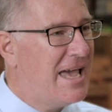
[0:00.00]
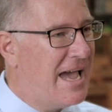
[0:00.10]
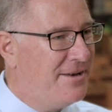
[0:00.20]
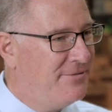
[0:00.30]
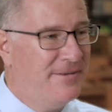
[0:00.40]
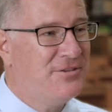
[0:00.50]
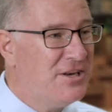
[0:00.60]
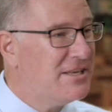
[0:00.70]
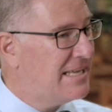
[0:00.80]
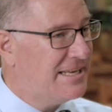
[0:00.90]
and
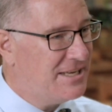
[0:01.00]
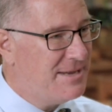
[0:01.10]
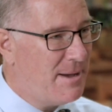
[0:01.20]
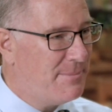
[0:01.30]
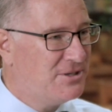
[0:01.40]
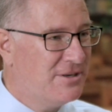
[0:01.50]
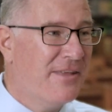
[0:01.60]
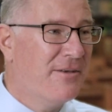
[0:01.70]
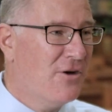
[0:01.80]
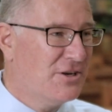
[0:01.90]
15 years later, he published
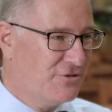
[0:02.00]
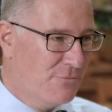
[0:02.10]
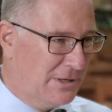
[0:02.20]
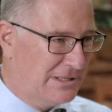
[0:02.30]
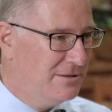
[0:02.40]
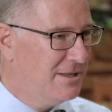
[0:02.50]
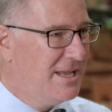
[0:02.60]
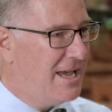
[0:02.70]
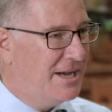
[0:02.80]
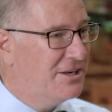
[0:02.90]
another version of the model and